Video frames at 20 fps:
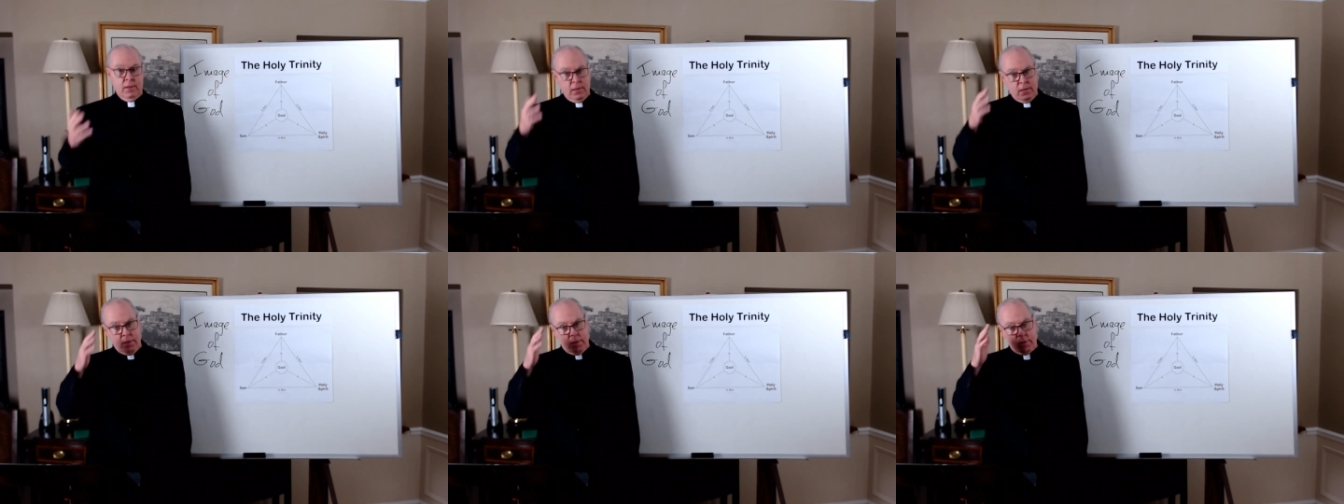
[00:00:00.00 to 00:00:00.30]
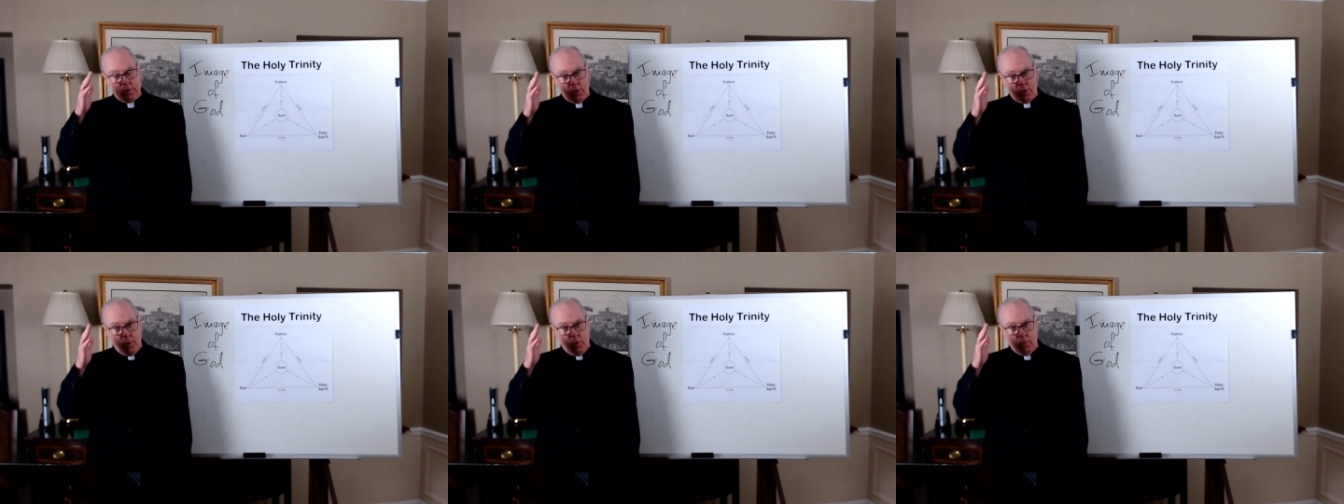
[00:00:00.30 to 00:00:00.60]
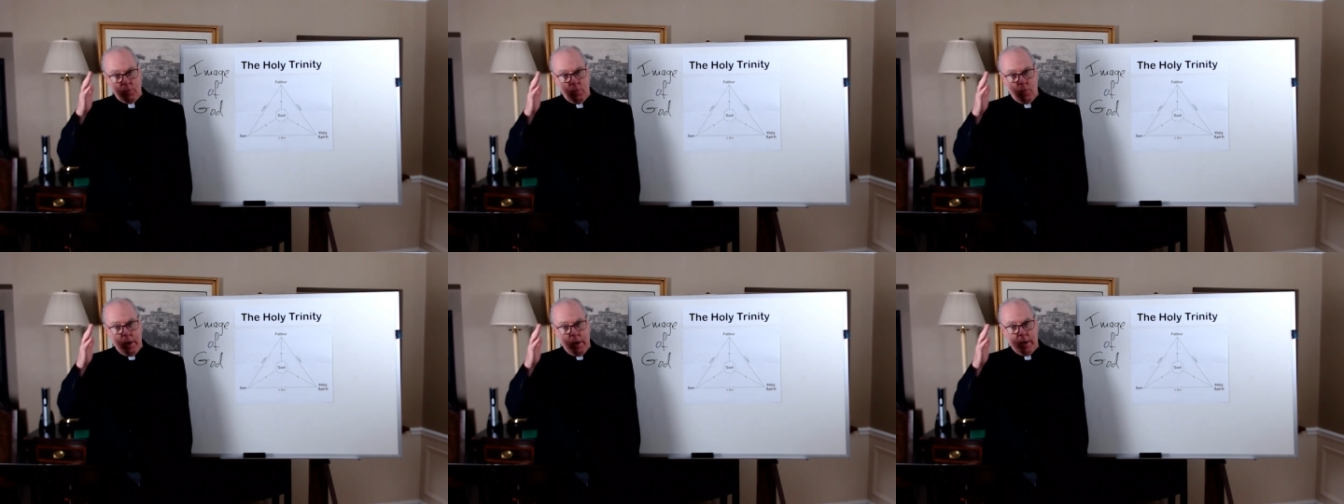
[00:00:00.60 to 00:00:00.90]
in a
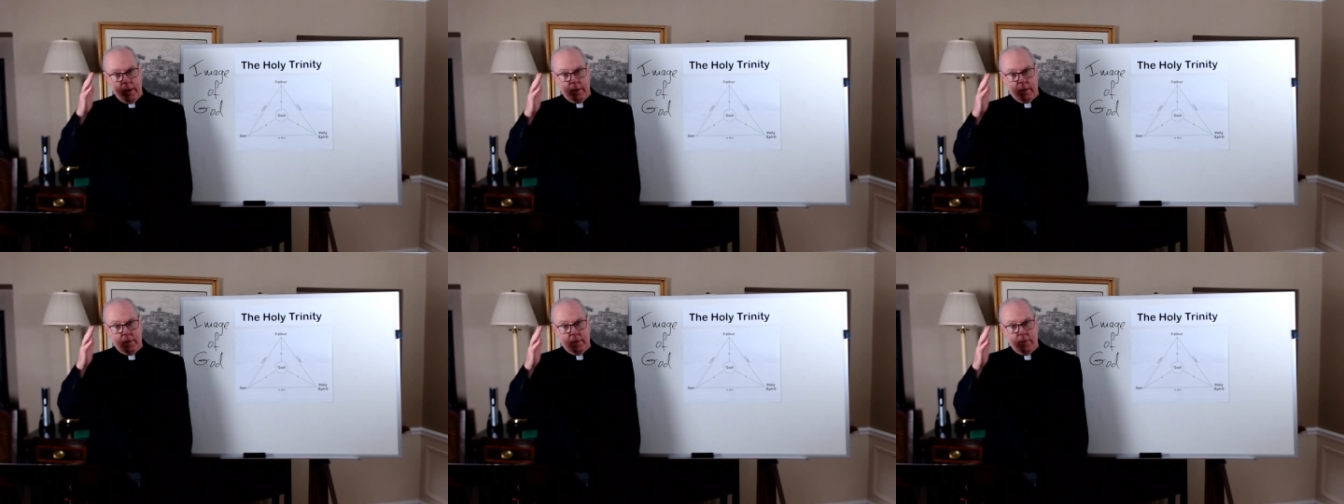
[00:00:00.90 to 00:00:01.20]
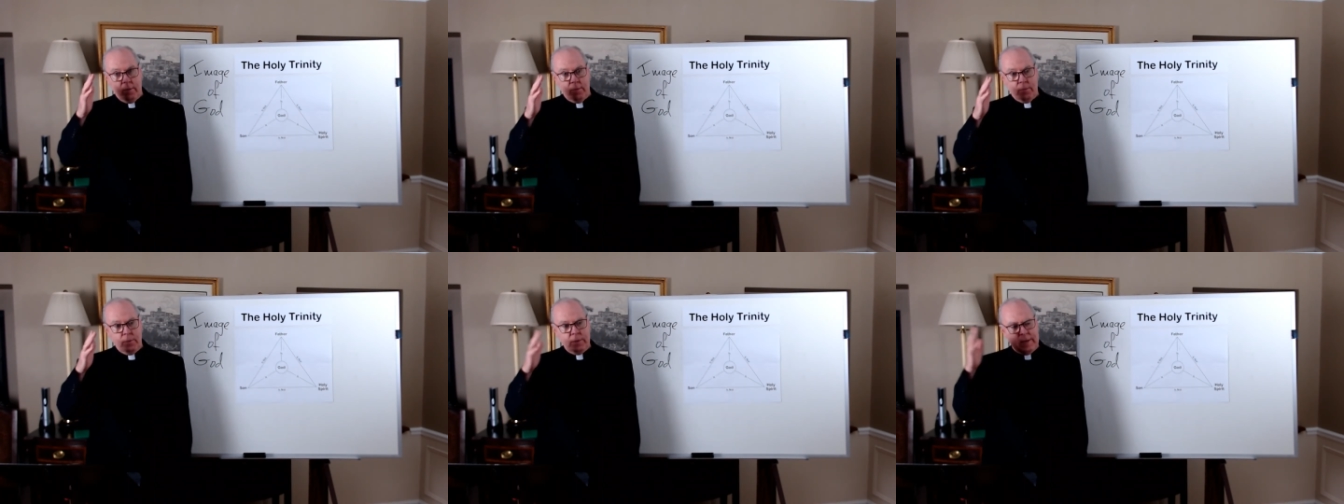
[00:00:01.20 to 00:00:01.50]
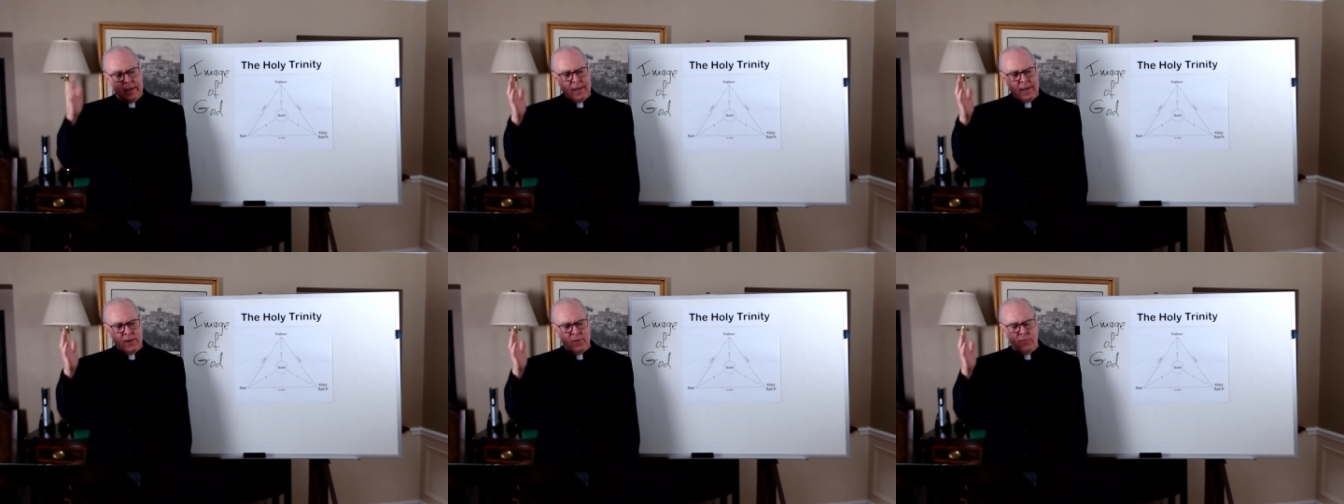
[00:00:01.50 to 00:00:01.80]
certain way. We
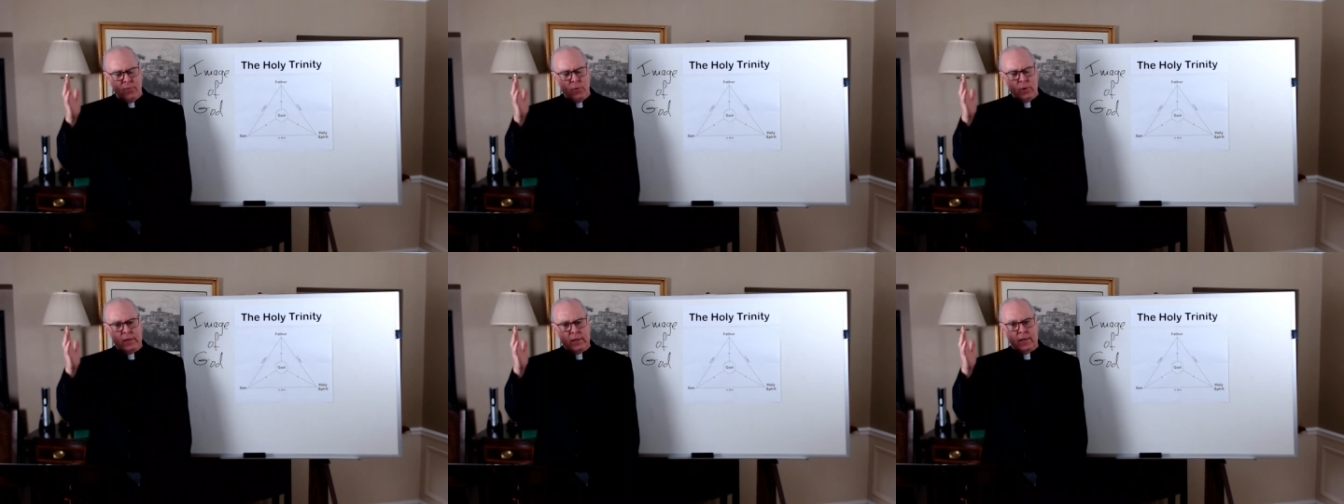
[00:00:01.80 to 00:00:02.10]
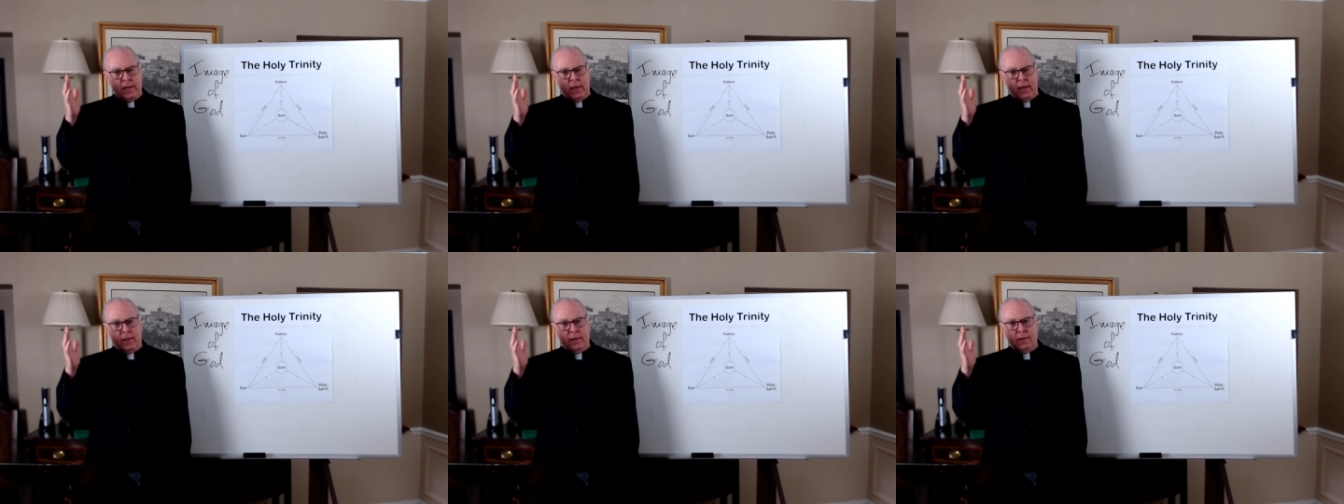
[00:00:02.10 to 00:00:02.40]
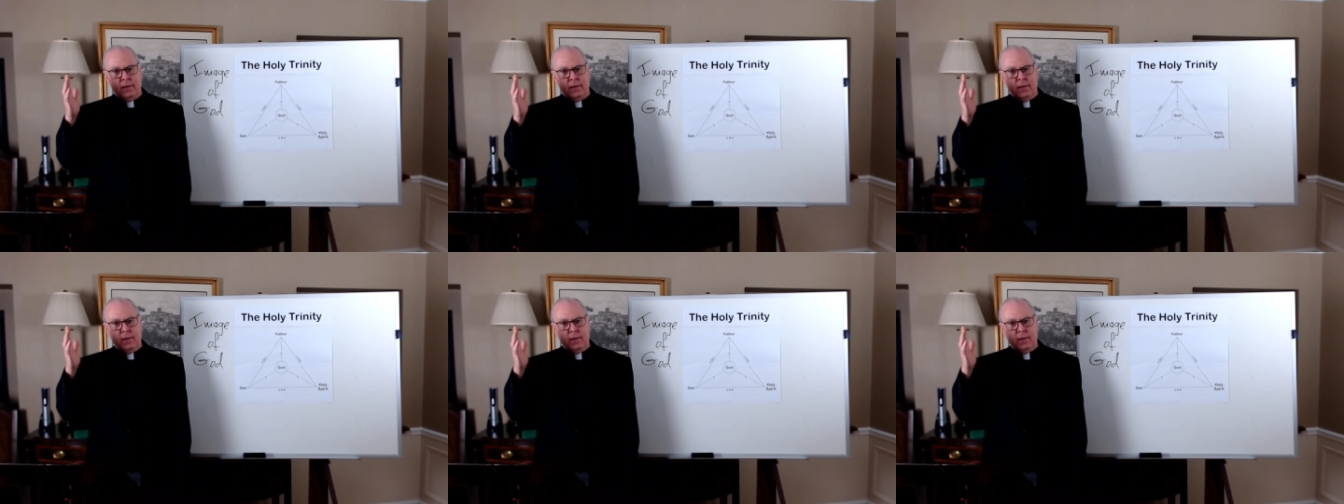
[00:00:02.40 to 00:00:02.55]
can't avoid that.